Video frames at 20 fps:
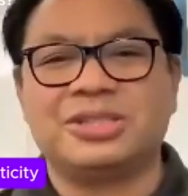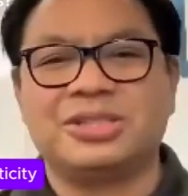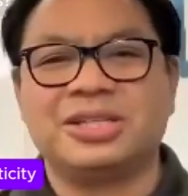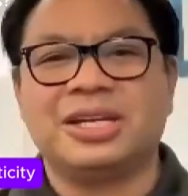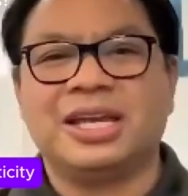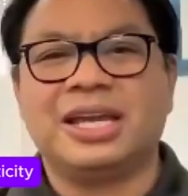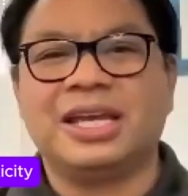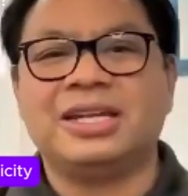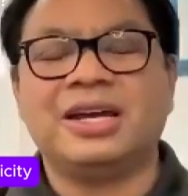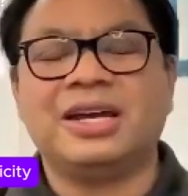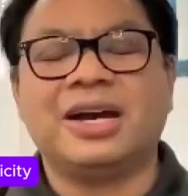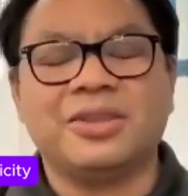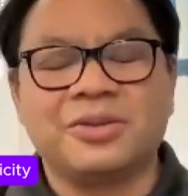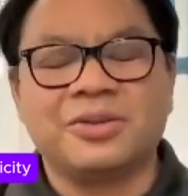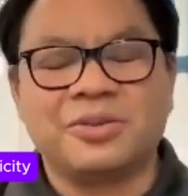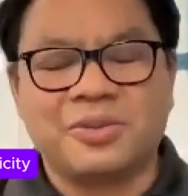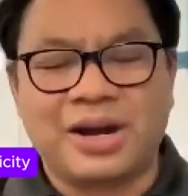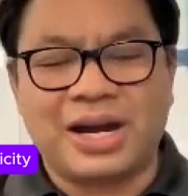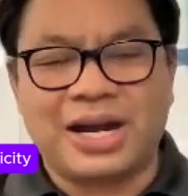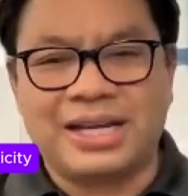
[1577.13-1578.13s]
and
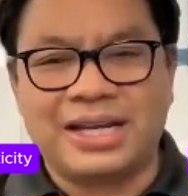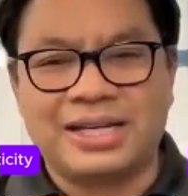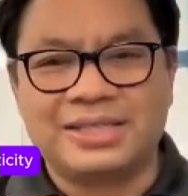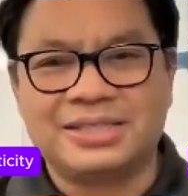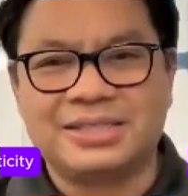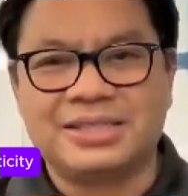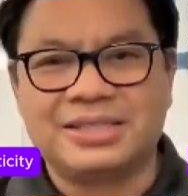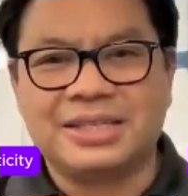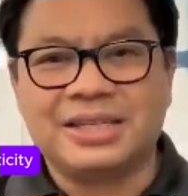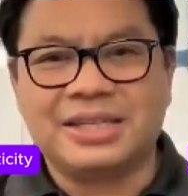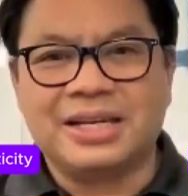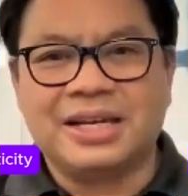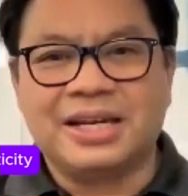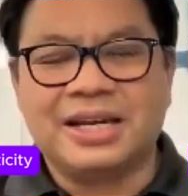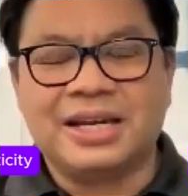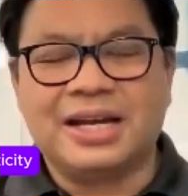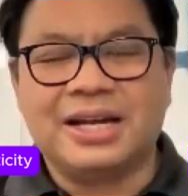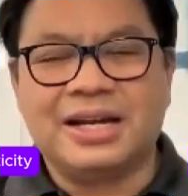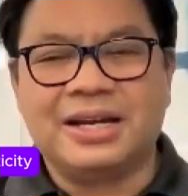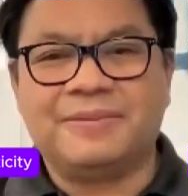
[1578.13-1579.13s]
otherwise.
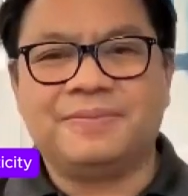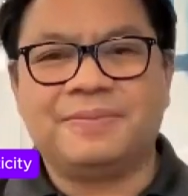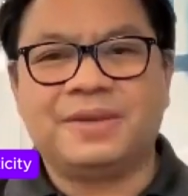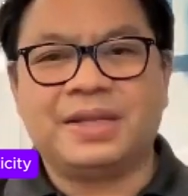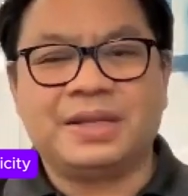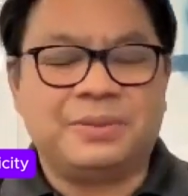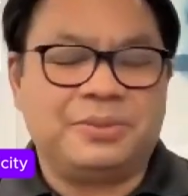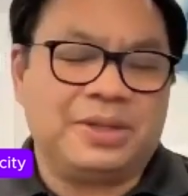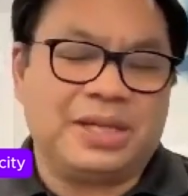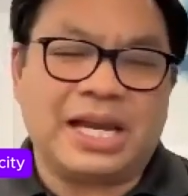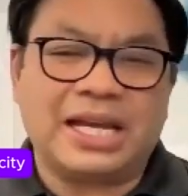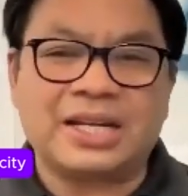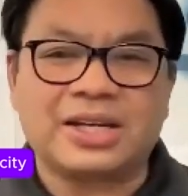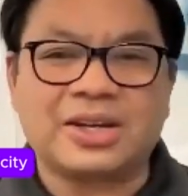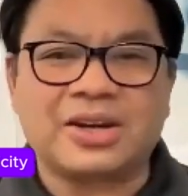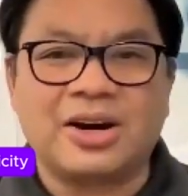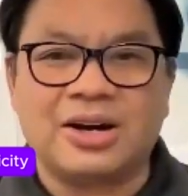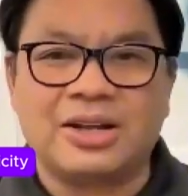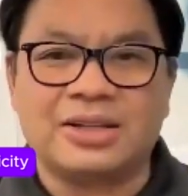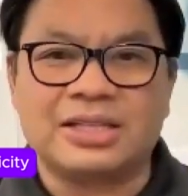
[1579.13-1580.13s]
We got to
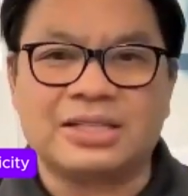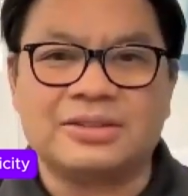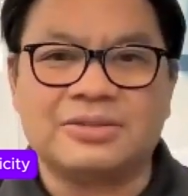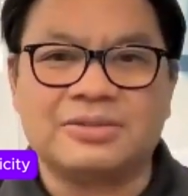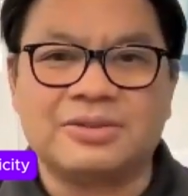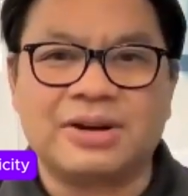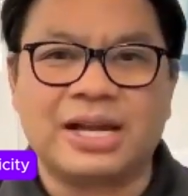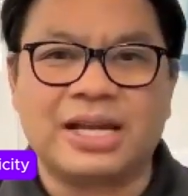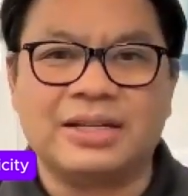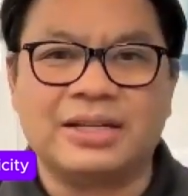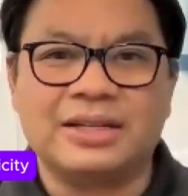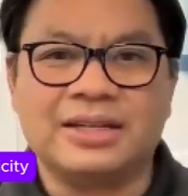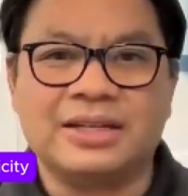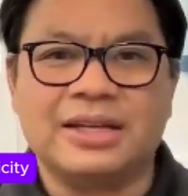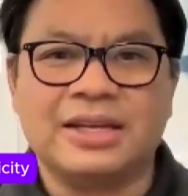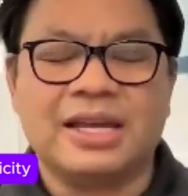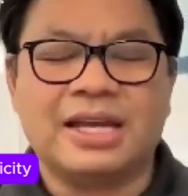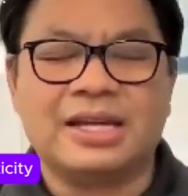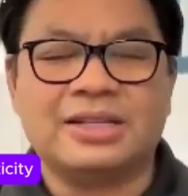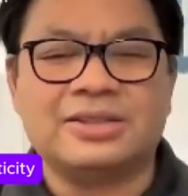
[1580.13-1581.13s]
call it, right?
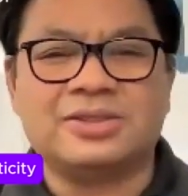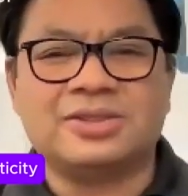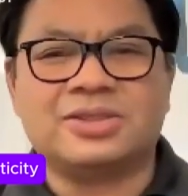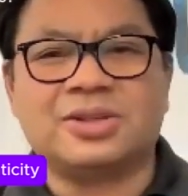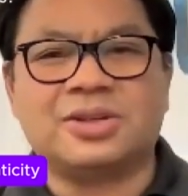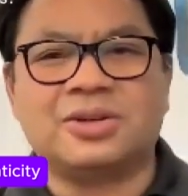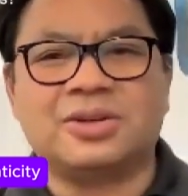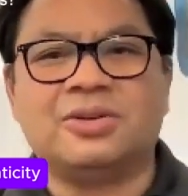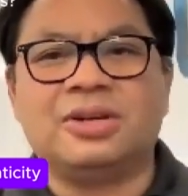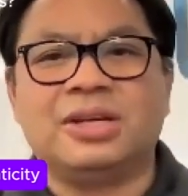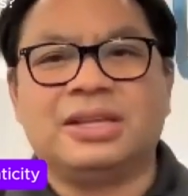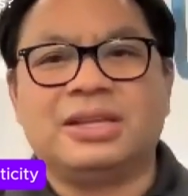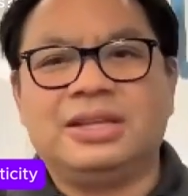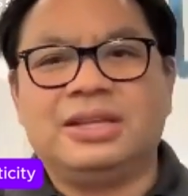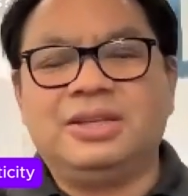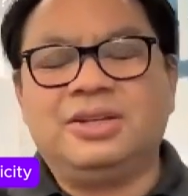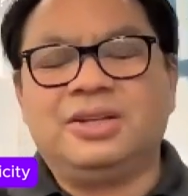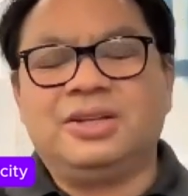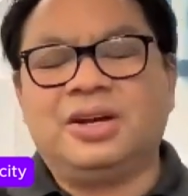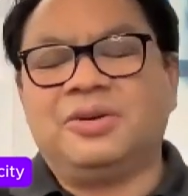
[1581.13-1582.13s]
And so,
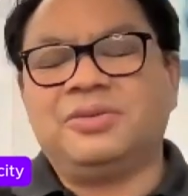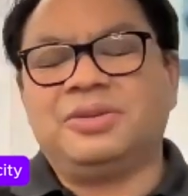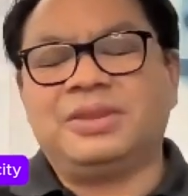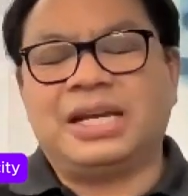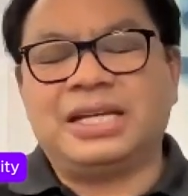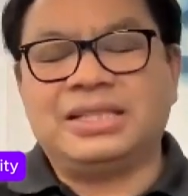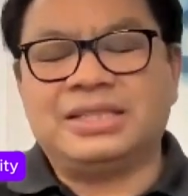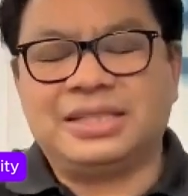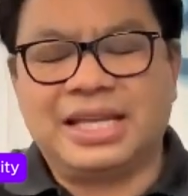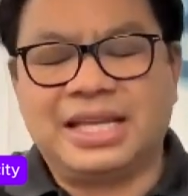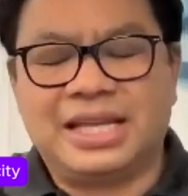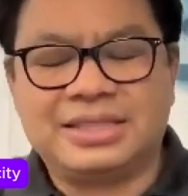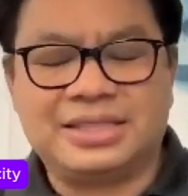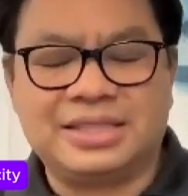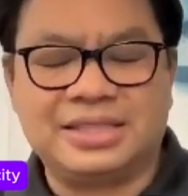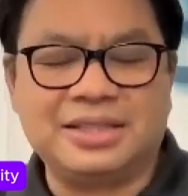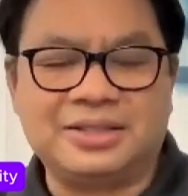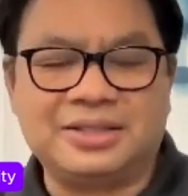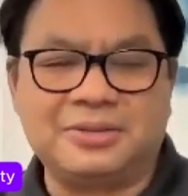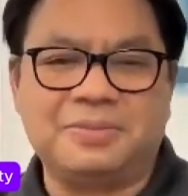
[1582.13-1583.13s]
that's a
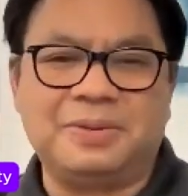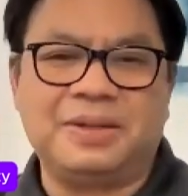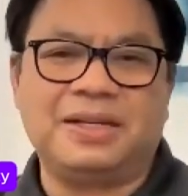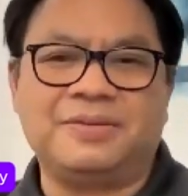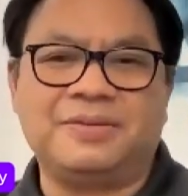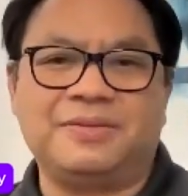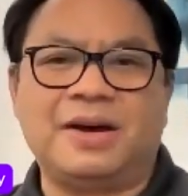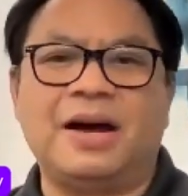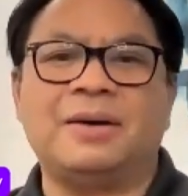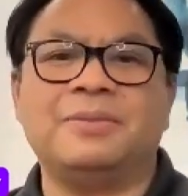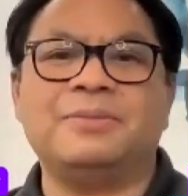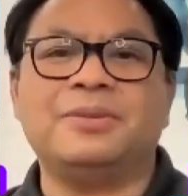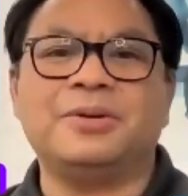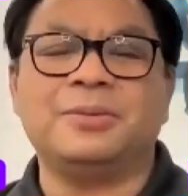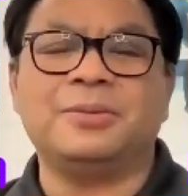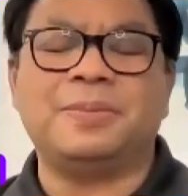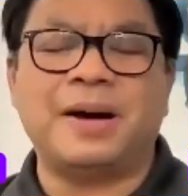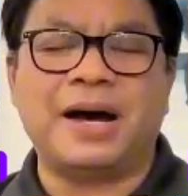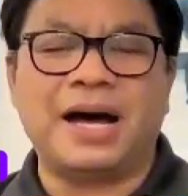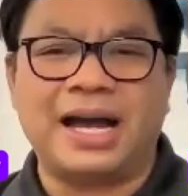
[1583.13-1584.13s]
little bit of humble
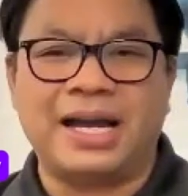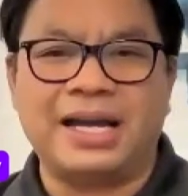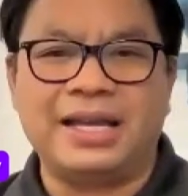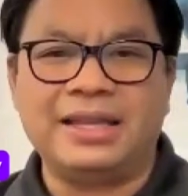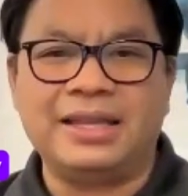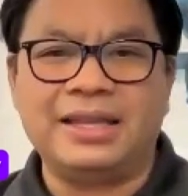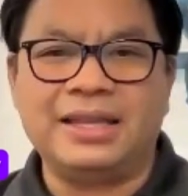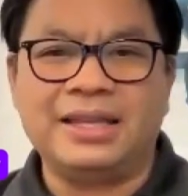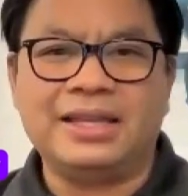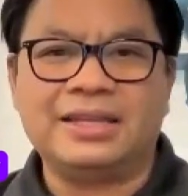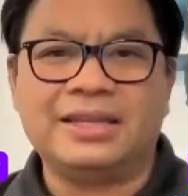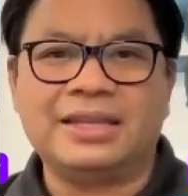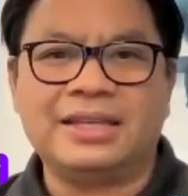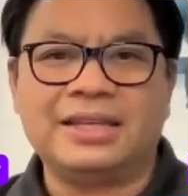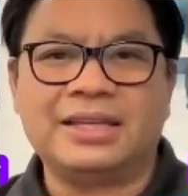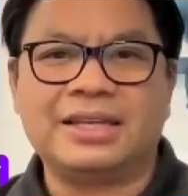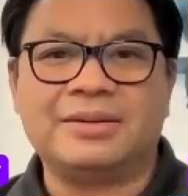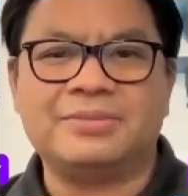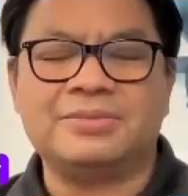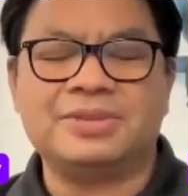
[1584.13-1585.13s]
pie that
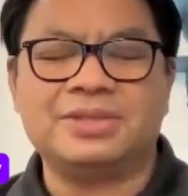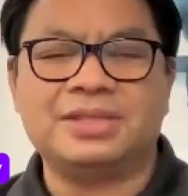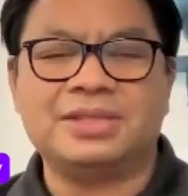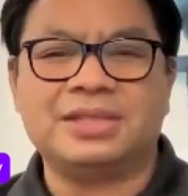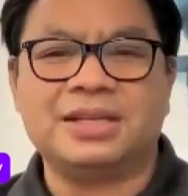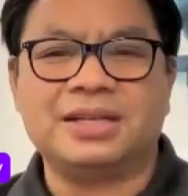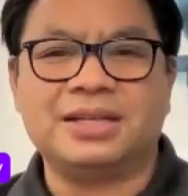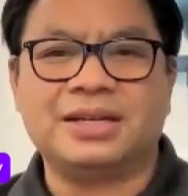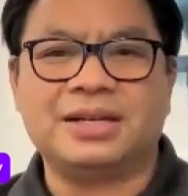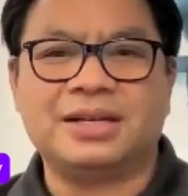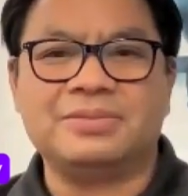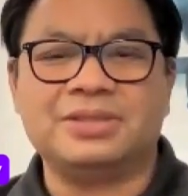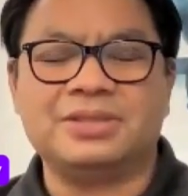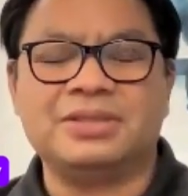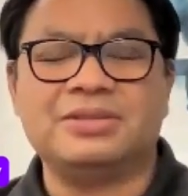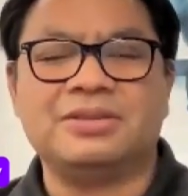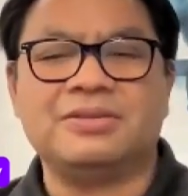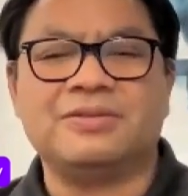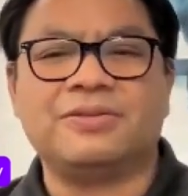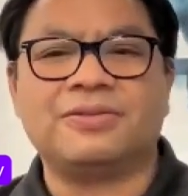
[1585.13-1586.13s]
comes into
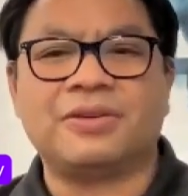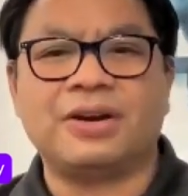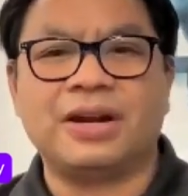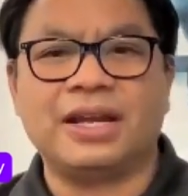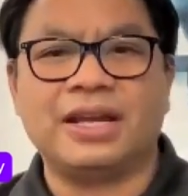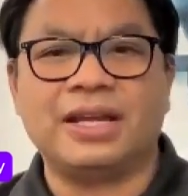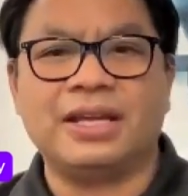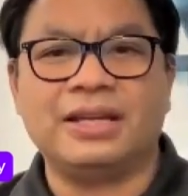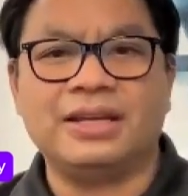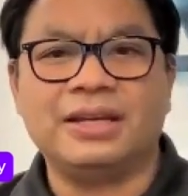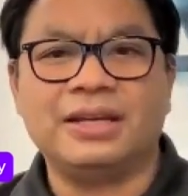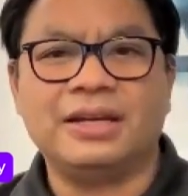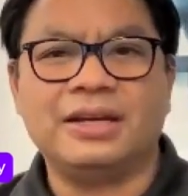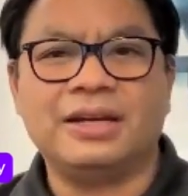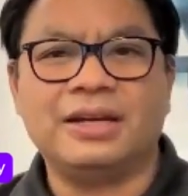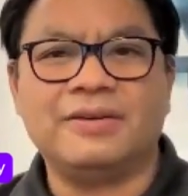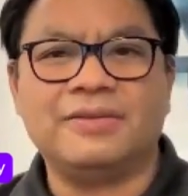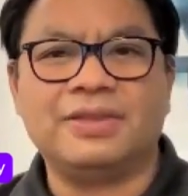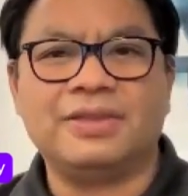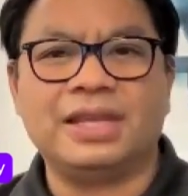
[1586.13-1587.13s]
the fray
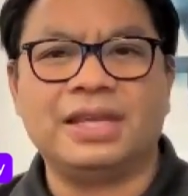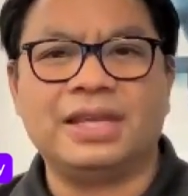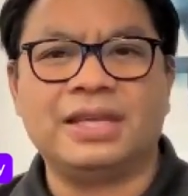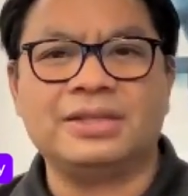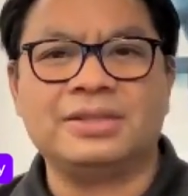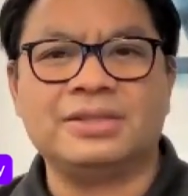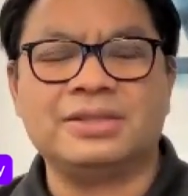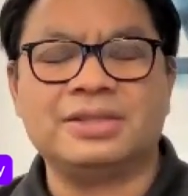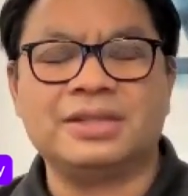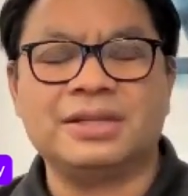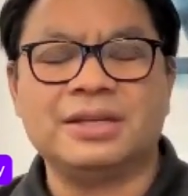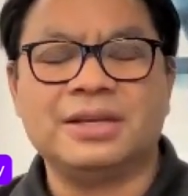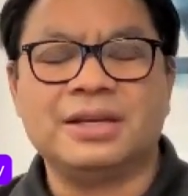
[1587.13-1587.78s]
of things.